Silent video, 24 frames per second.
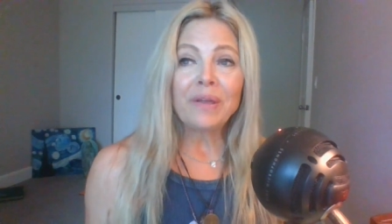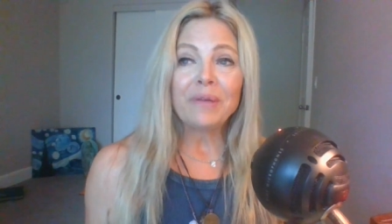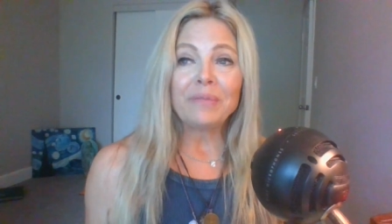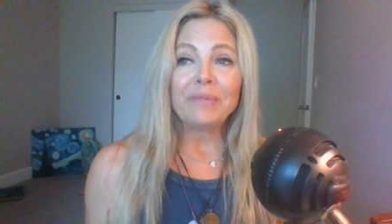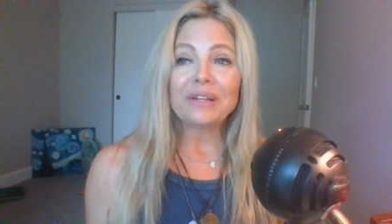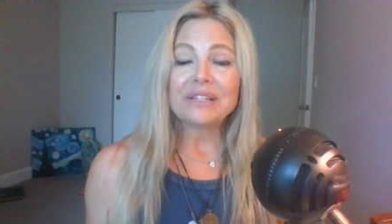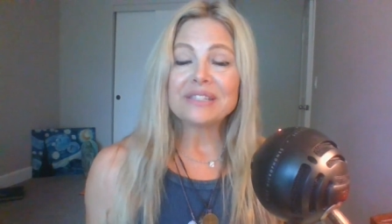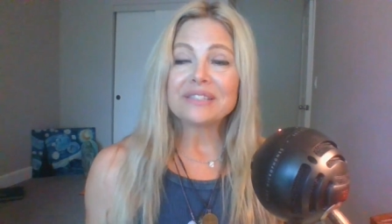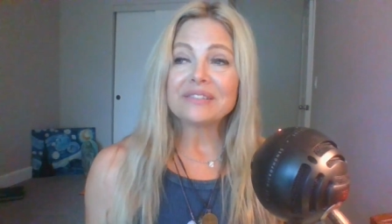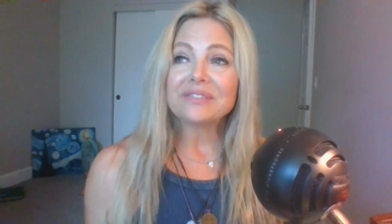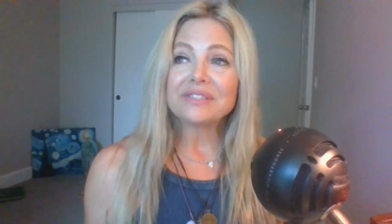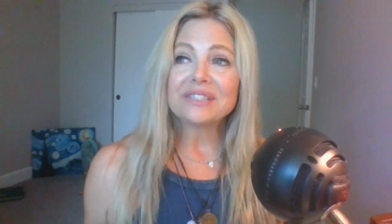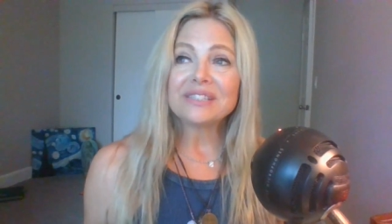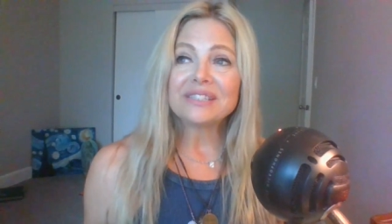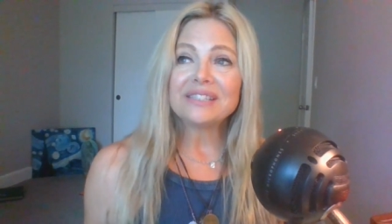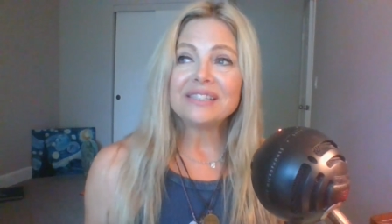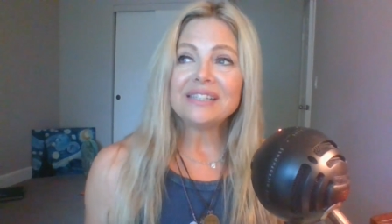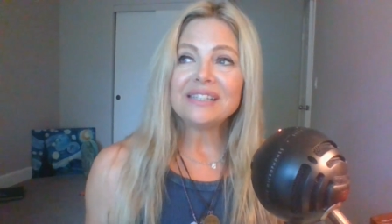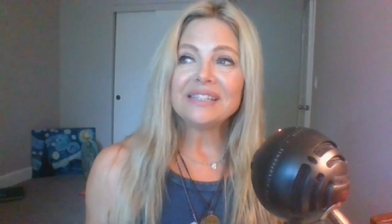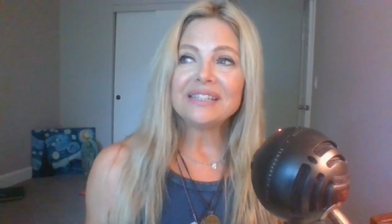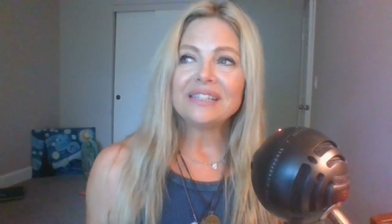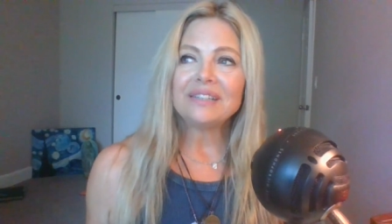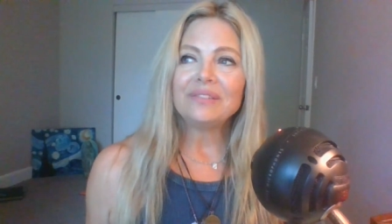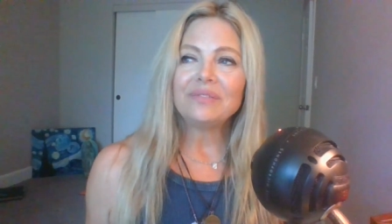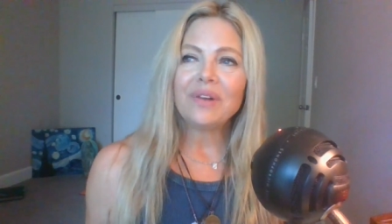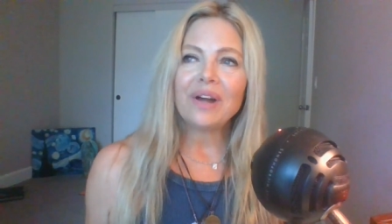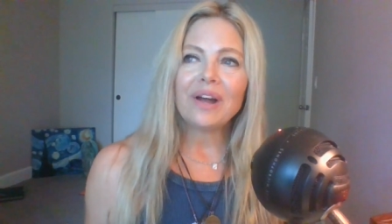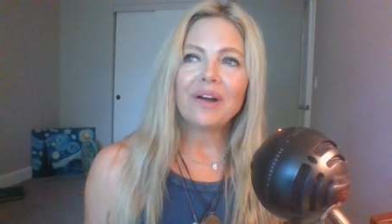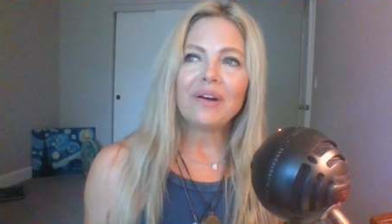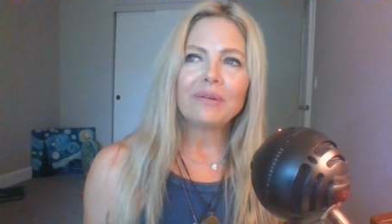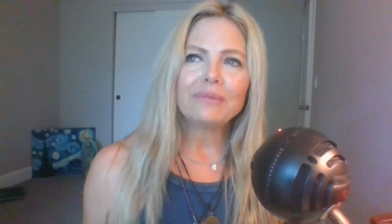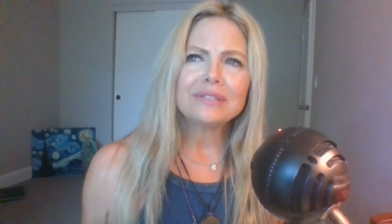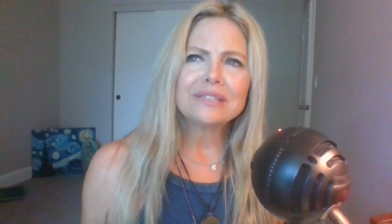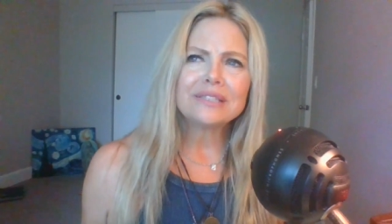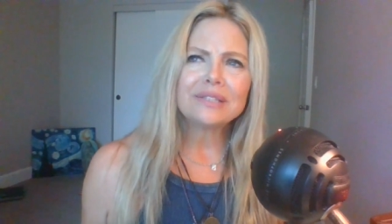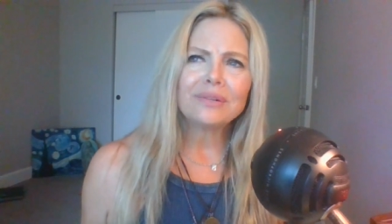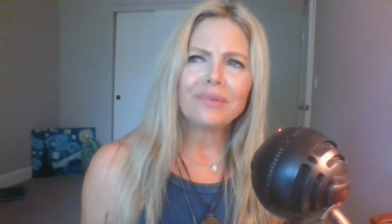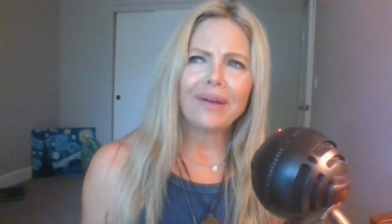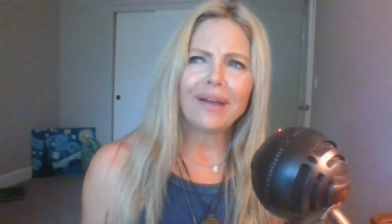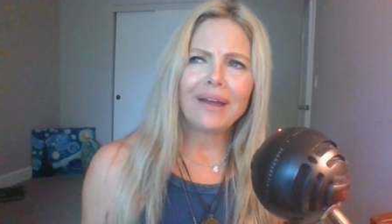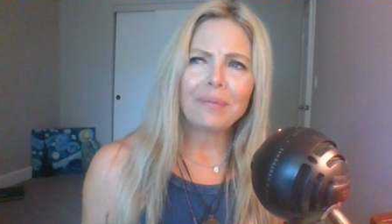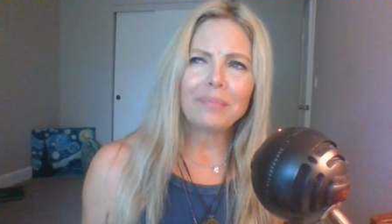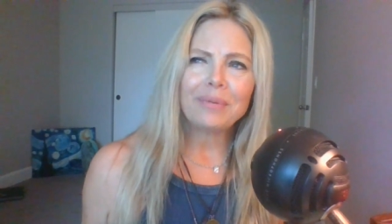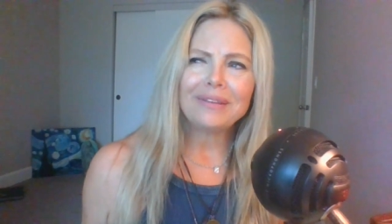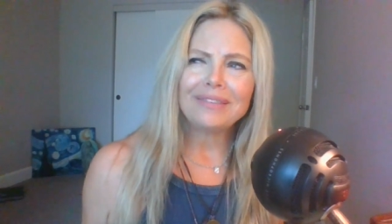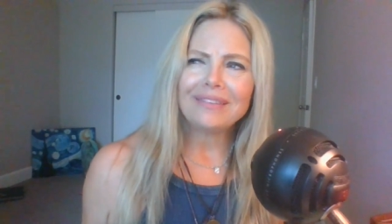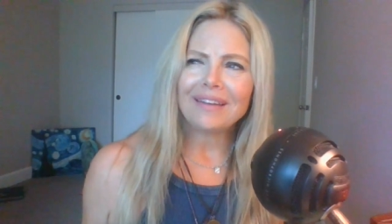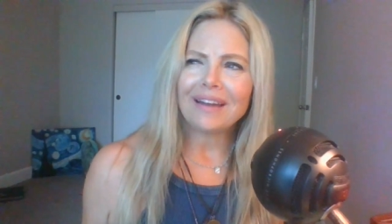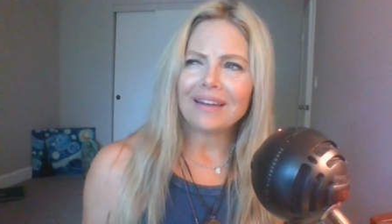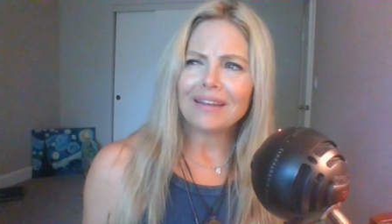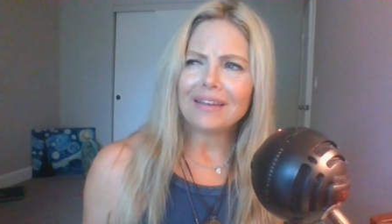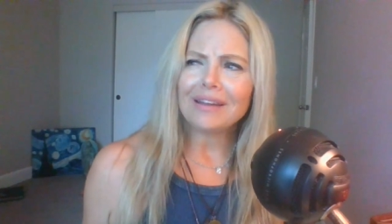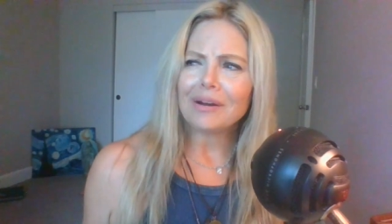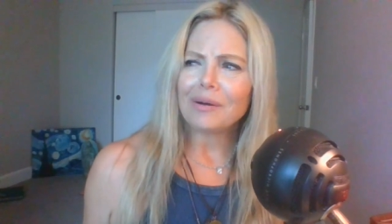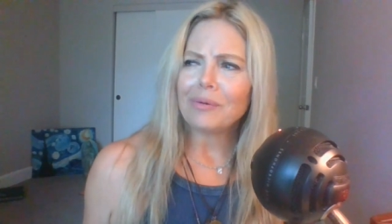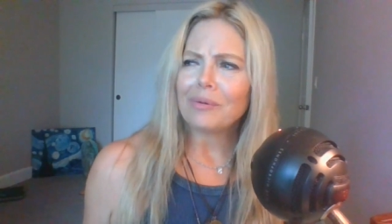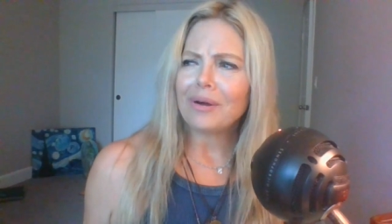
because I was just thinking, wow, I was so happy that year.